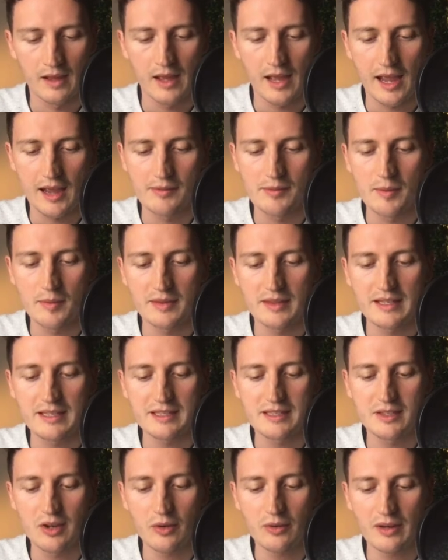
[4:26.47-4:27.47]
And remember, these
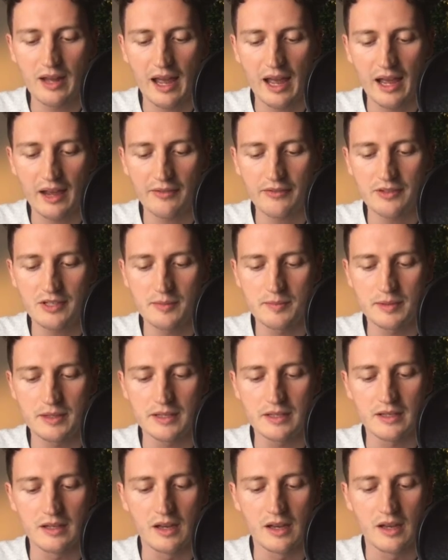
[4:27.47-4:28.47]
don't have to
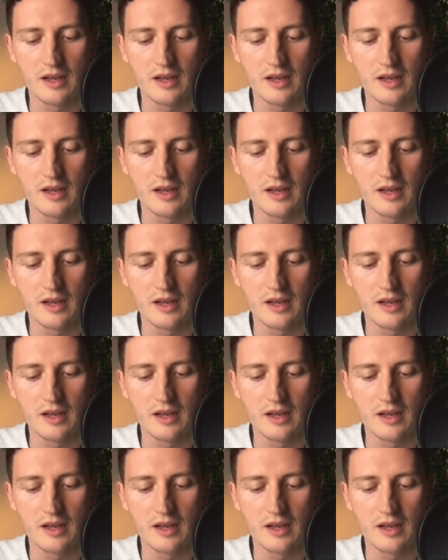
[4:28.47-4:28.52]
be